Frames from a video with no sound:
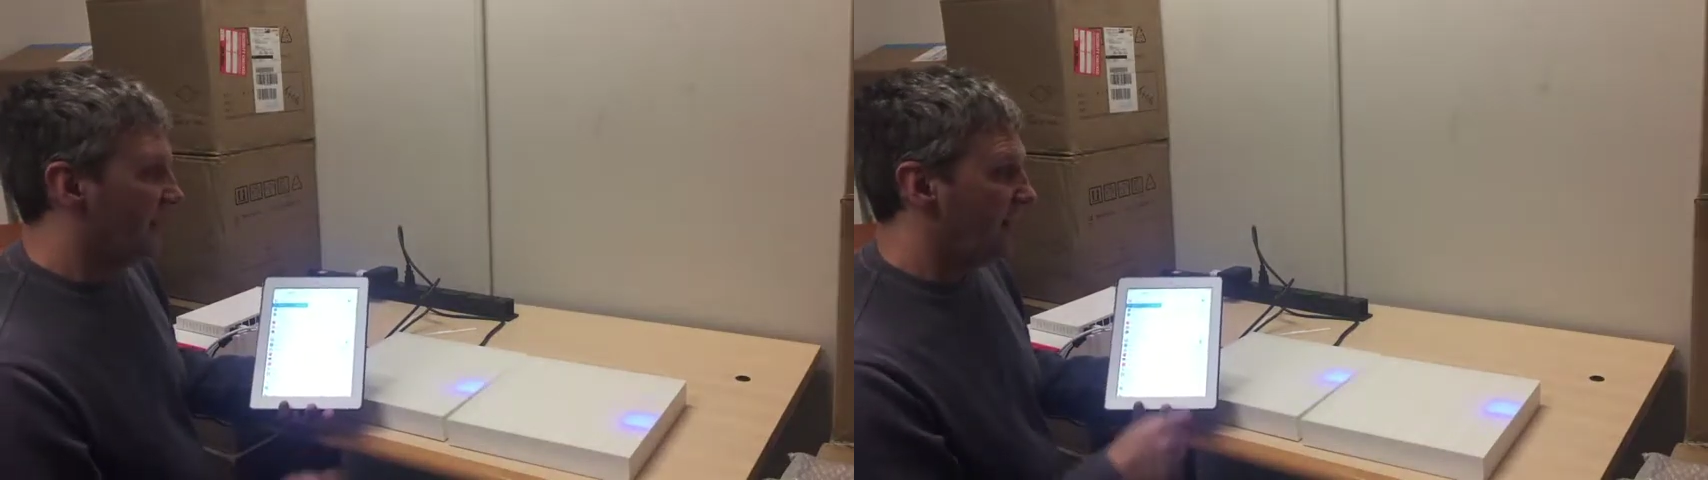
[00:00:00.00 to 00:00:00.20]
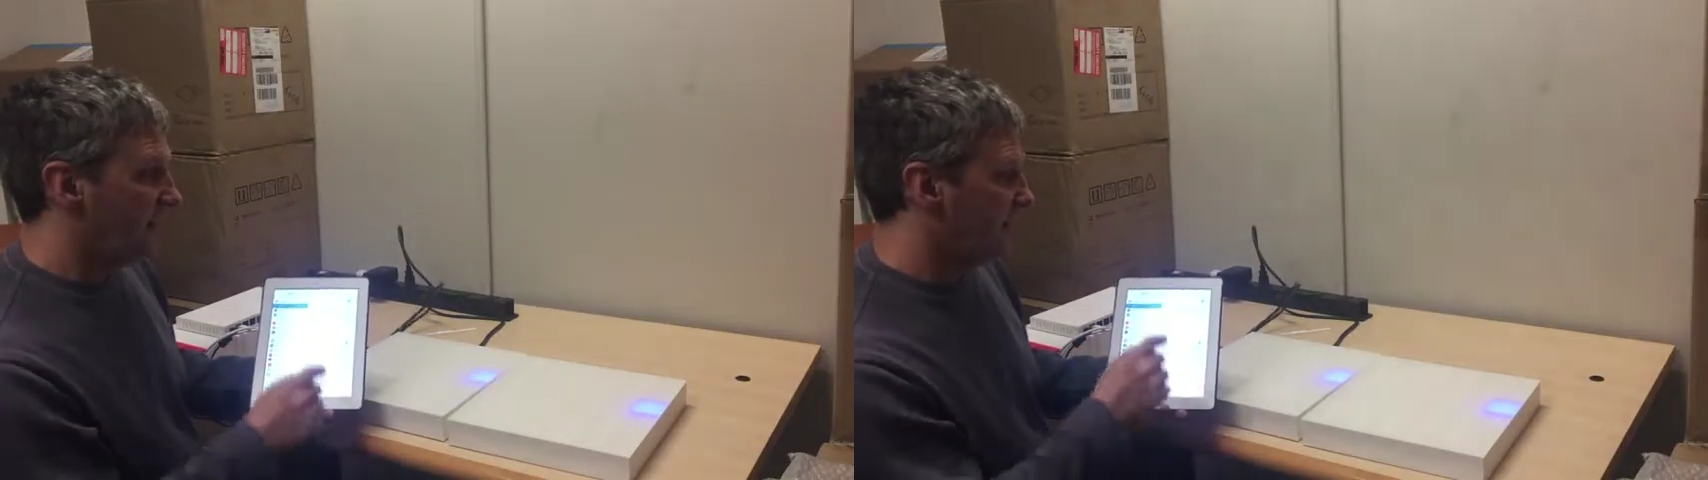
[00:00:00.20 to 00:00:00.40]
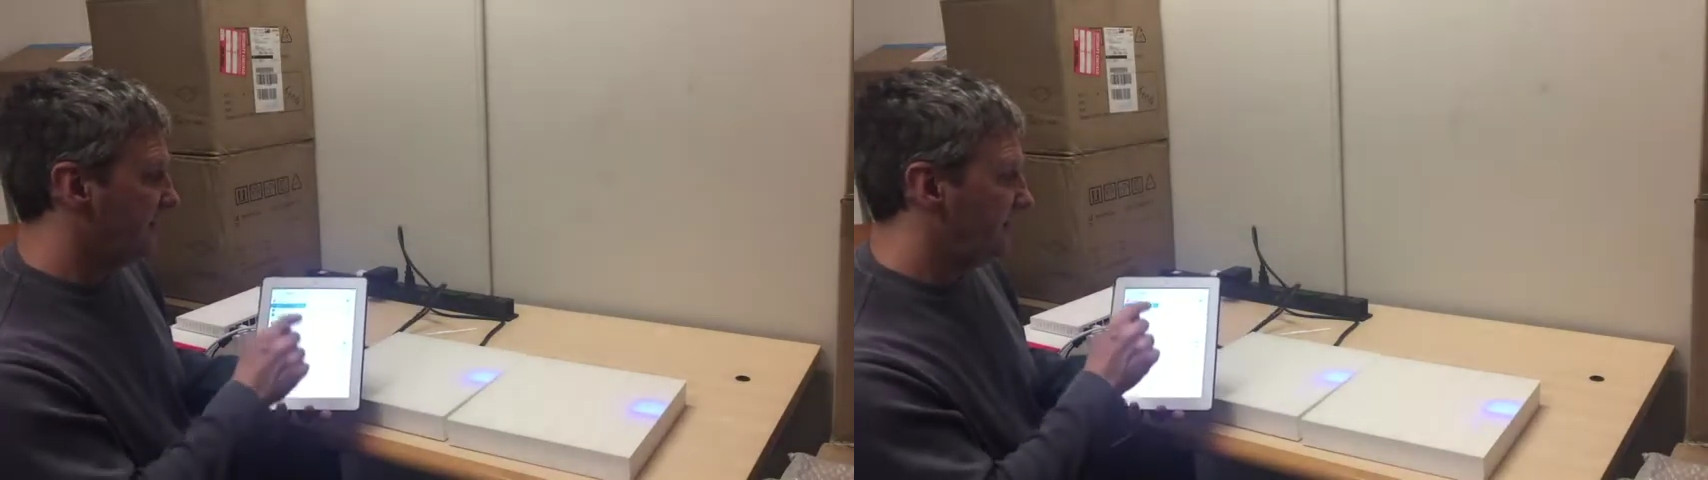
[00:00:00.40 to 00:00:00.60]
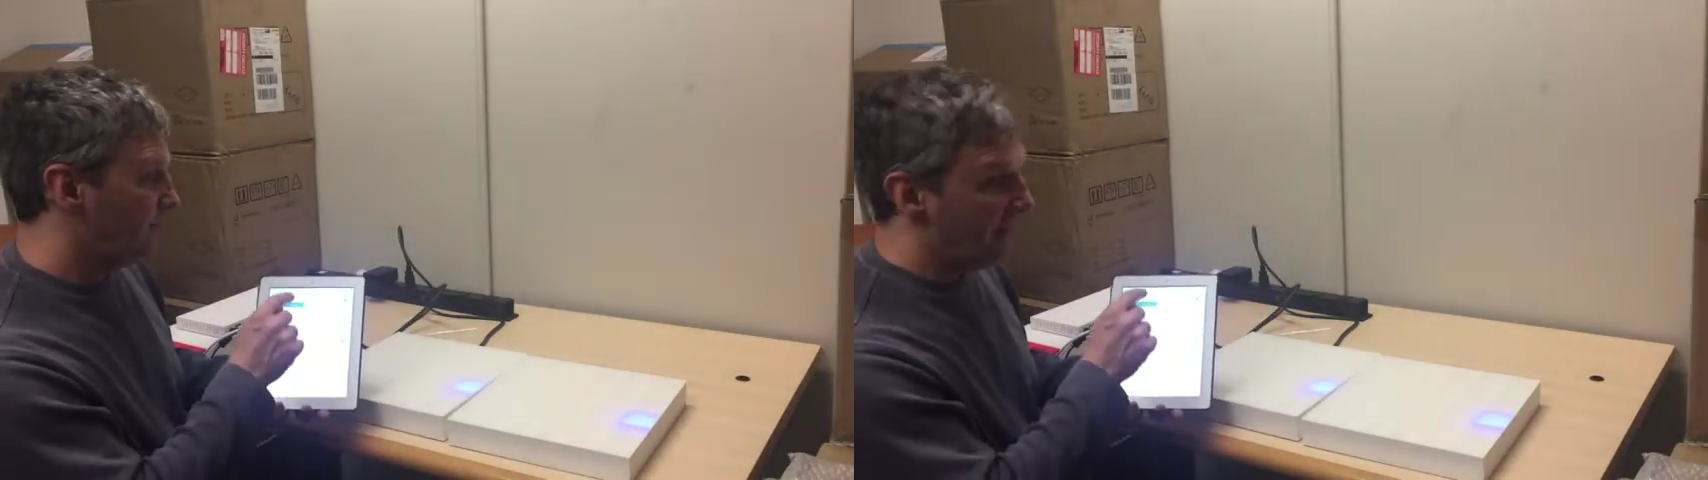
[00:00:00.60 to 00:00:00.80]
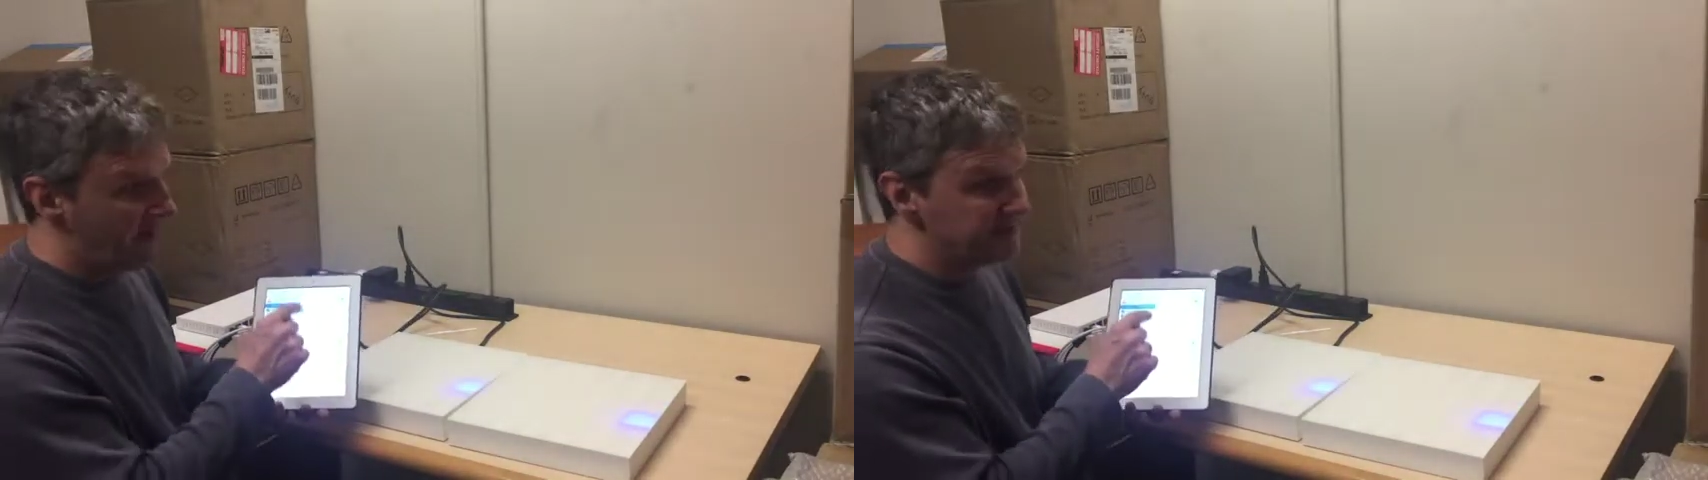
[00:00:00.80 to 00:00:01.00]
and the
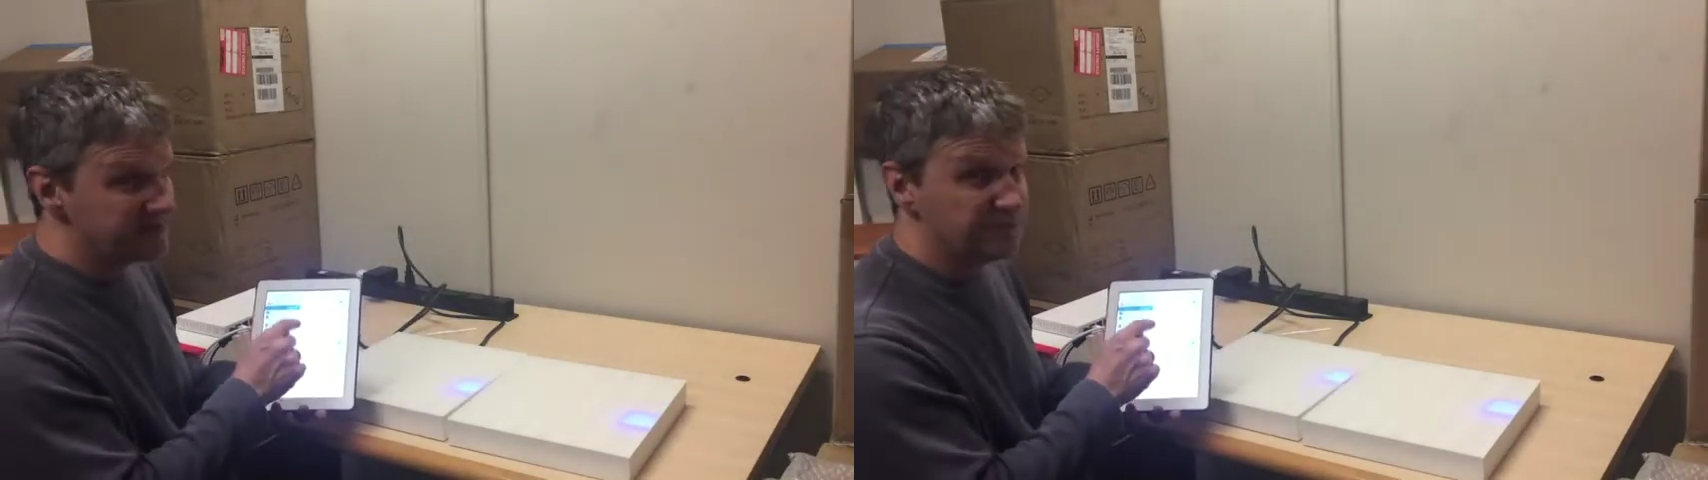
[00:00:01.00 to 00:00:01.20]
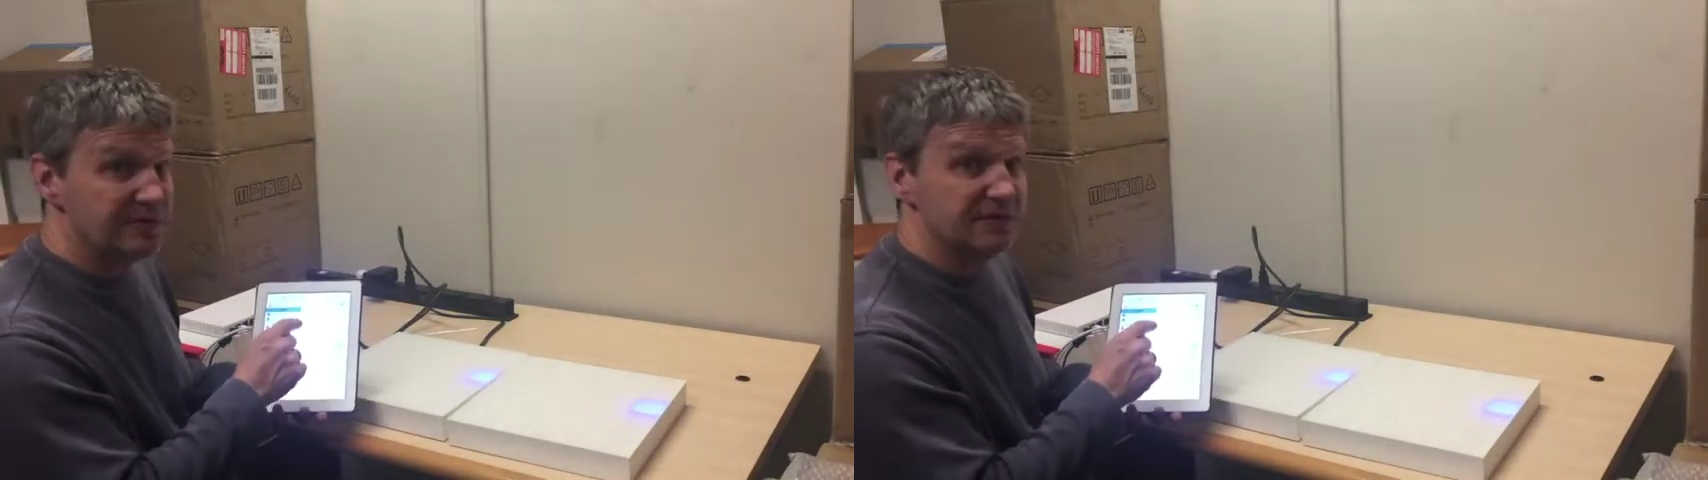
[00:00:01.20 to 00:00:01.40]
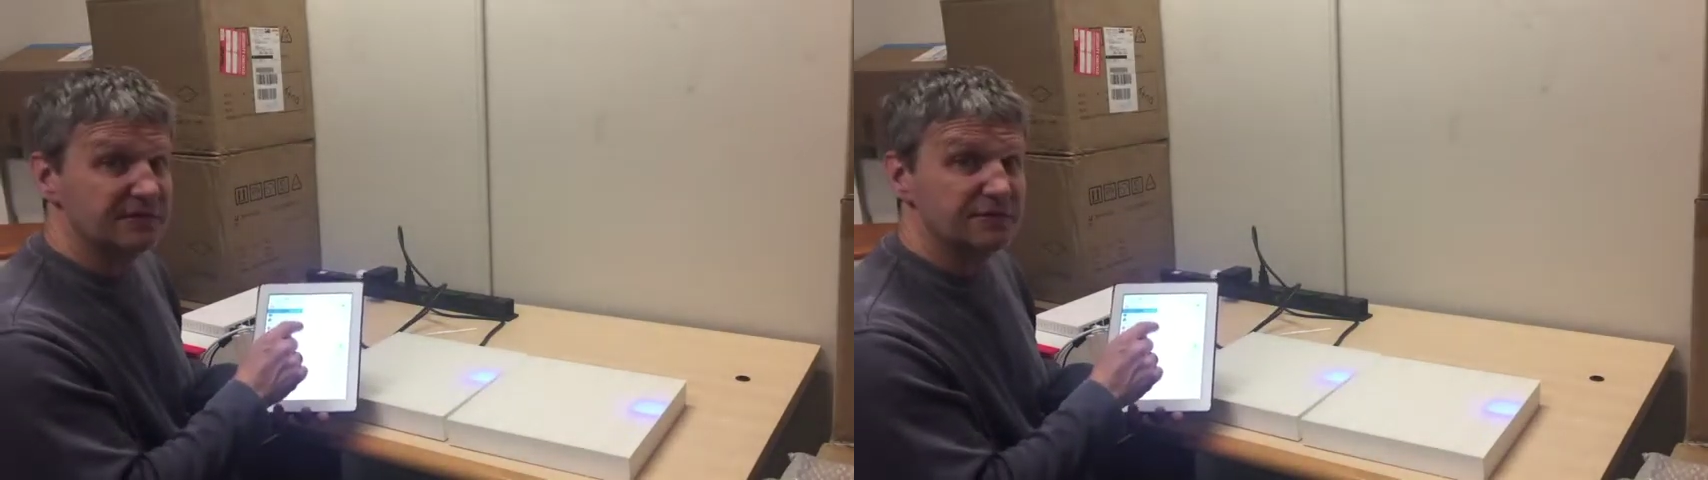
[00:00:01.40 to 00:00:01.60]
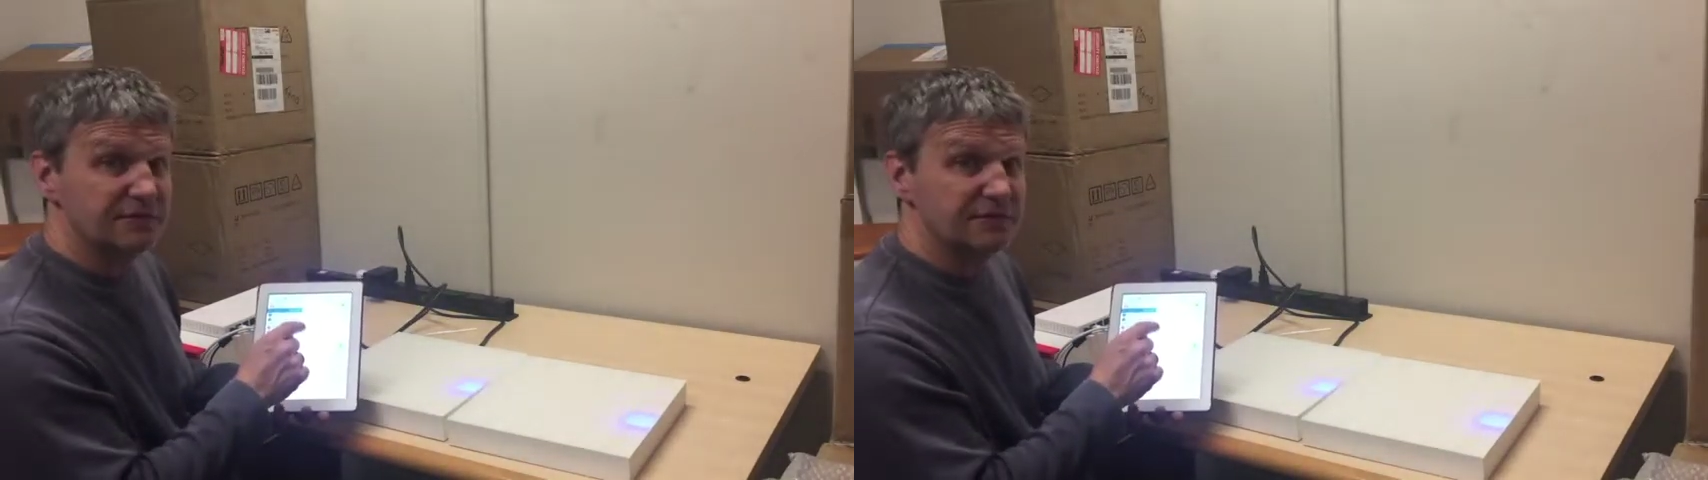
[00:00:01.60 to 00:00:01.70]
password